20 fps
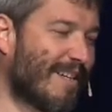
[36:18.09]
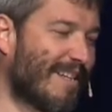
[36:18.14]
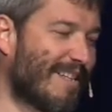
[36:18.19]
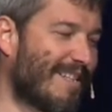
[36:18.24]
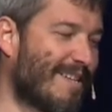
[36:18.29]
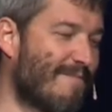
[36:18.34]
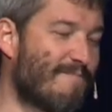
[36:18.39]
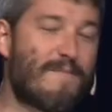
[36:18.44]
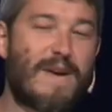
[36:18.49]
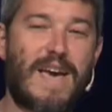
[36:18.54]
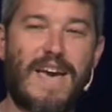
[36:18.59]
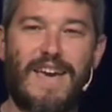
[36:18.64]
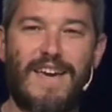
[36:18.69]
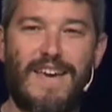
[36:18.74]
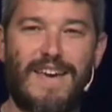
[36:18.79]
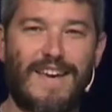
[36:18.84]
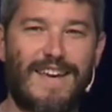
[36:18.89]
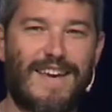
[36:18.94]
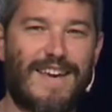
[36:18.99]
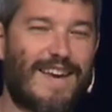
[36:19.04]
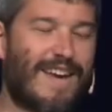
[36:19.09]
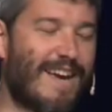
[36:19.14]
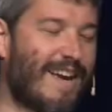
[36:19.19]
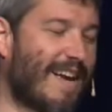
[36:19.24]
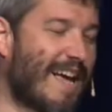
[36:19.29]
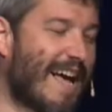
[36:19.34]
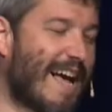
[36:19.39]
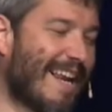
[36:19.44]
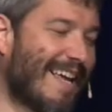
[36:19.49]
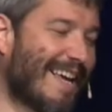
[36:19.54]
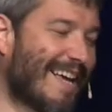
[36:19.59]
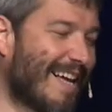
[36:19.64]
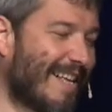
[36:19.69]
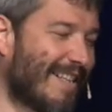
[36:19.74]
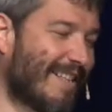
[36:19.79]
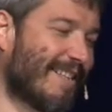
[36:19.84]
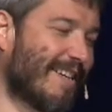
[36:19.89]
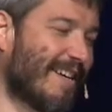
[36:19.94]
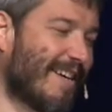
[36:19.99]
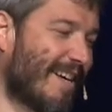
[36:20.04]
It's in May in
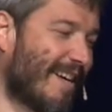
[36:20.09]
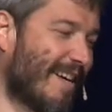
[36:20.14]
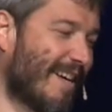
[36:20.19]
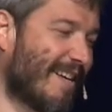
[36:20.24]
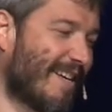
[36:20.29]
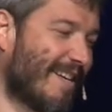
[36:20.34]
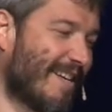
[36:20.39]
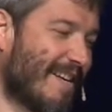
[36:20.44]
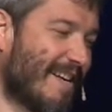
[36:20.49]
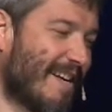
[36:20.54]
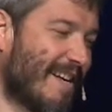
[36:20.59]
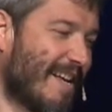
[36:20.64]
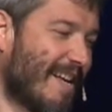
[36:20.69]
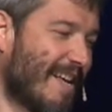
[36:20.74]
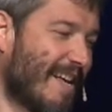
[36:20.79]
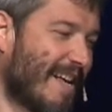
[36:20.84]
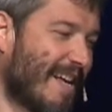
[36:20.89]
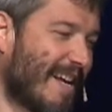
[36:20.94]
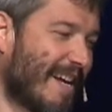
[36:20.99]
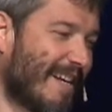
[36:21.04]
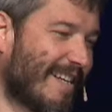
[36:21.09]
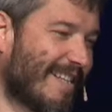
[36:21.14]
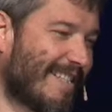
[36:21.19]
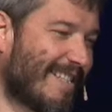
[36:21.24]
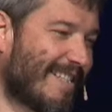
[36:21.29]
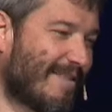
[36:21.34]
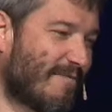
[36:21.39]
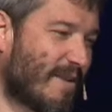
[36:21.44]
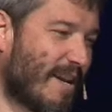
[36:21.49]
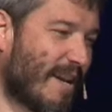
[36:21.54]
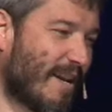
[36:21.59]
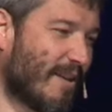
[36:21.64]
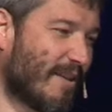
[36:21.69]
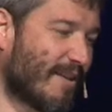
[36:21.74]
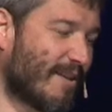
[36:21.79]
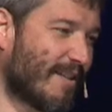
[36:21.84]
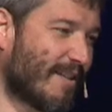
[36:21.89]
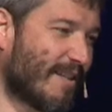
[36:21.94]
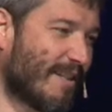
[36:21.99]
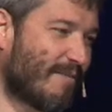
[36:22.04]
Alicante, and it's really
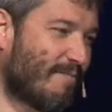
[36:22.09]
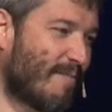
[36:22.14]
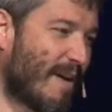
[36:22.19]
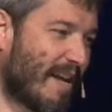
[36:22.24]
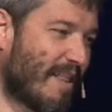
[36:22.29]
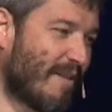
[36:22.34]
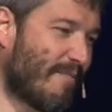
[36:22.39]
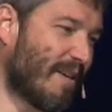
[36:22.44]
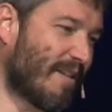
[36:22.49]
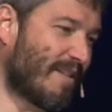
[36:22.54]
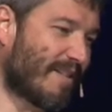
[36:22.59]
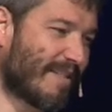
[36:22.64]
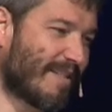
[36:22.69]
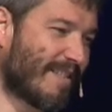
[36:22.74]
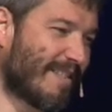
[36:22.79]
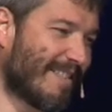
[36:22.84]
good. It's by the beach.